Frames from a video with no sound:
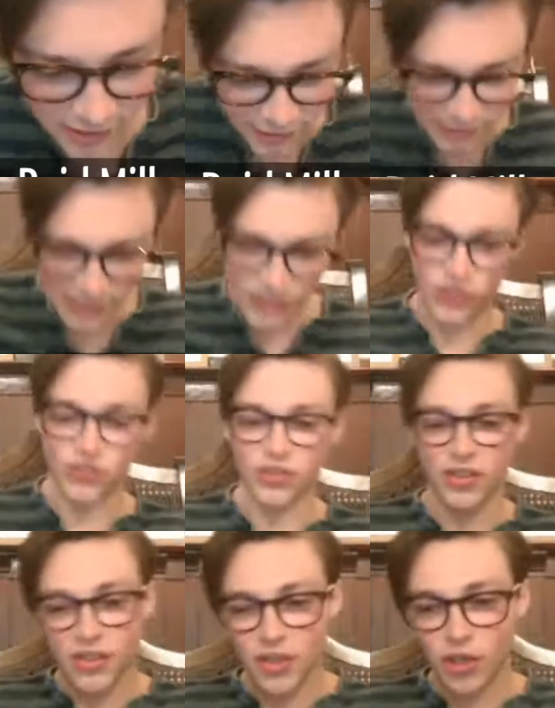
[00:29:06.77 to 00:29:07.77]
this
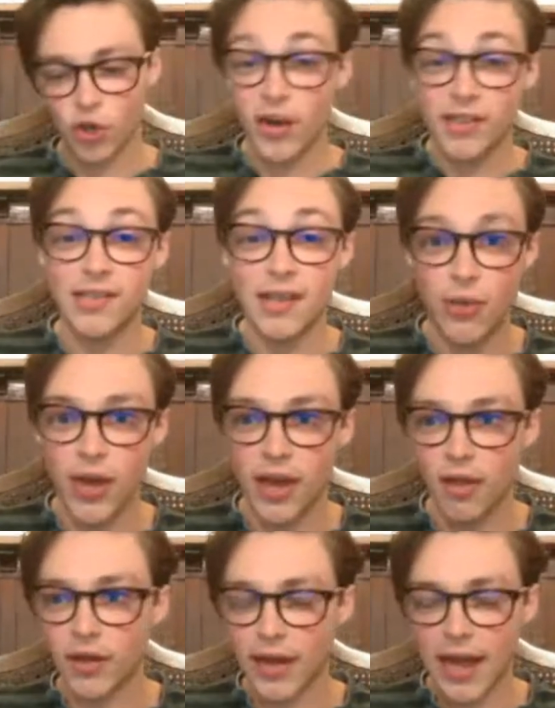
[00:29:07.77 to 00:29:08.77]
crazy
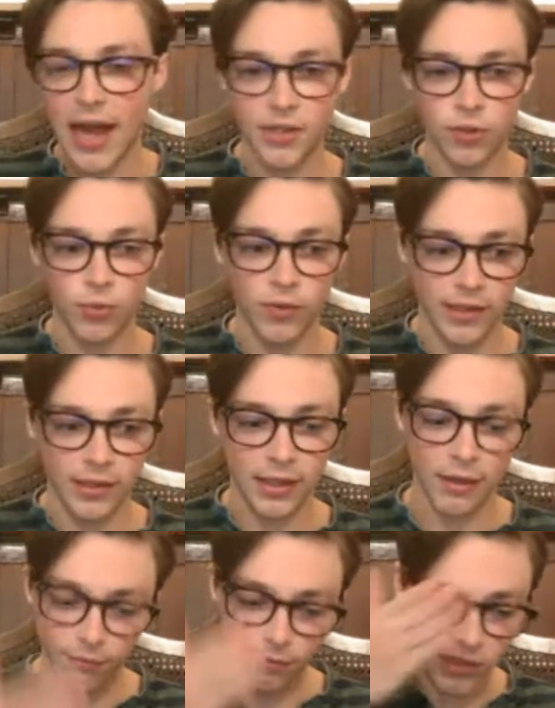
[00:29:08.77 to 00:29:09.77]
thing that I had to really
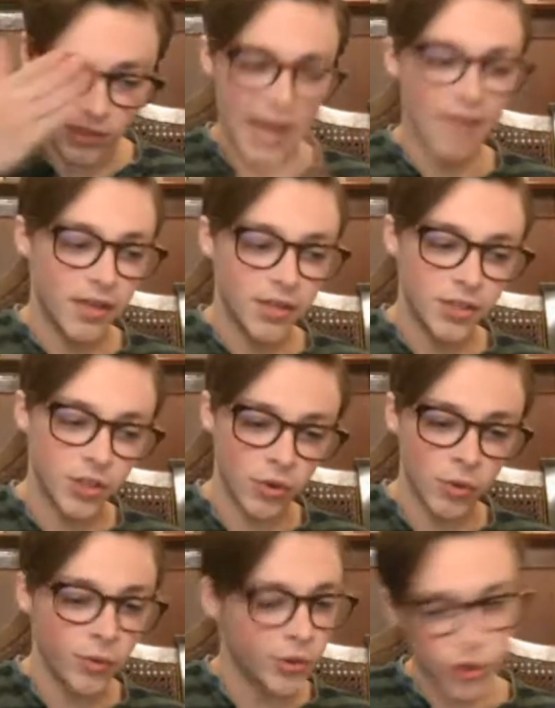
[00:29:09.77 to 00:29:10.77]
like dive
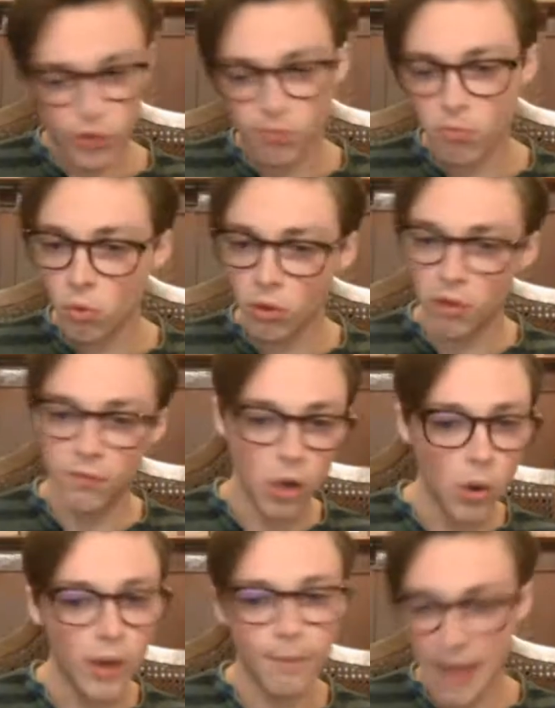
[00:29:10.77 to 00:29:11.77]
into. It was just more of
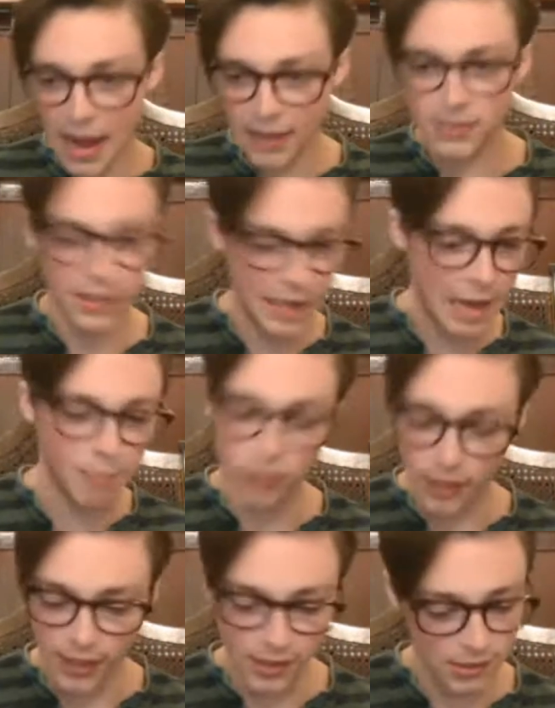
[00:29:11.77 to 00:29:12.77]
going back to that
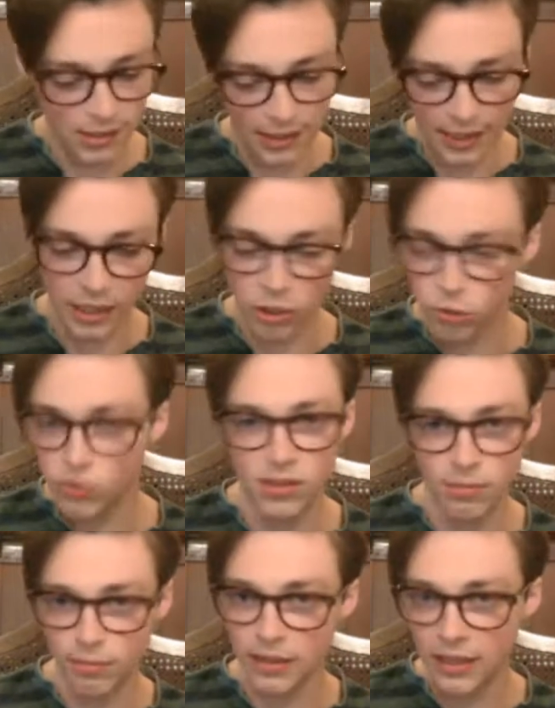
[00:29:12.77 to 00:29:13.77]
place that I
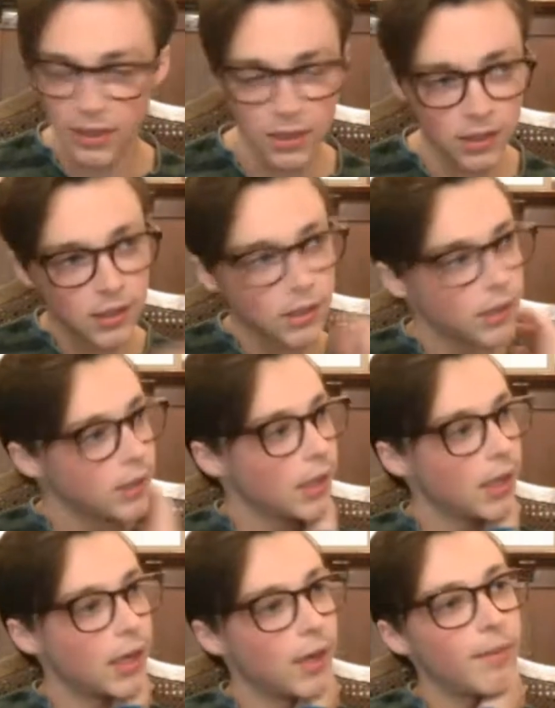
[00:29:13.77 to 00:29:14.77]
used to be.
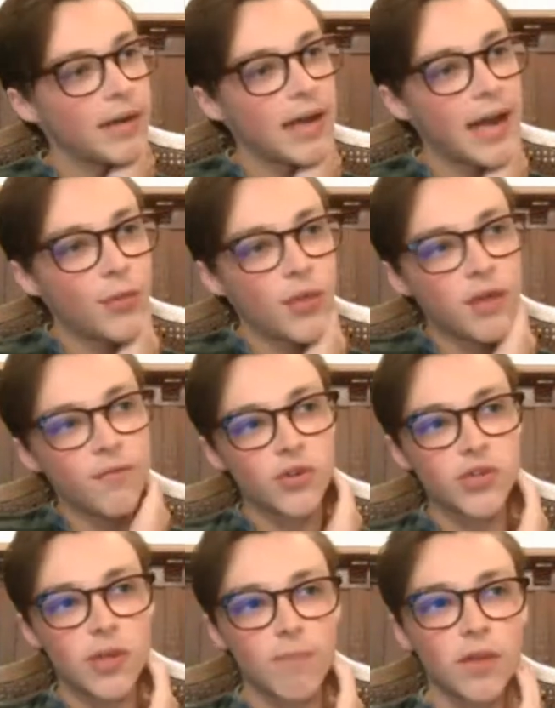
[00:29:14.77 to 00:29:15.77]
But I think
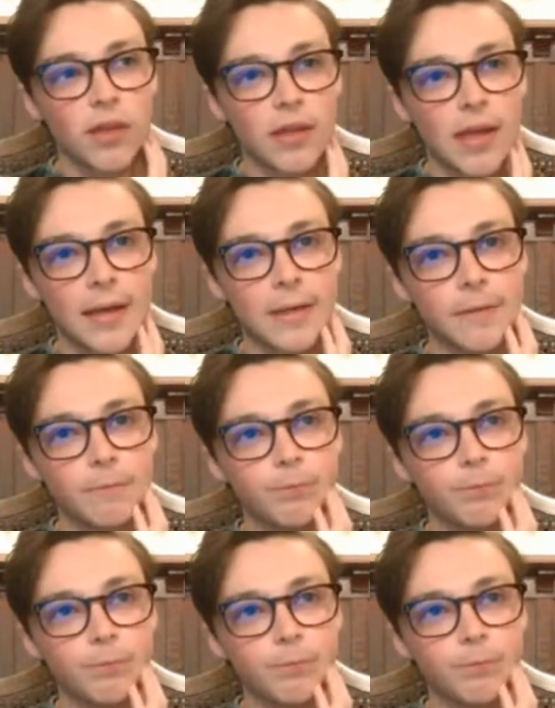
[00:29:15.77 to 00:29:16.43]
for something like,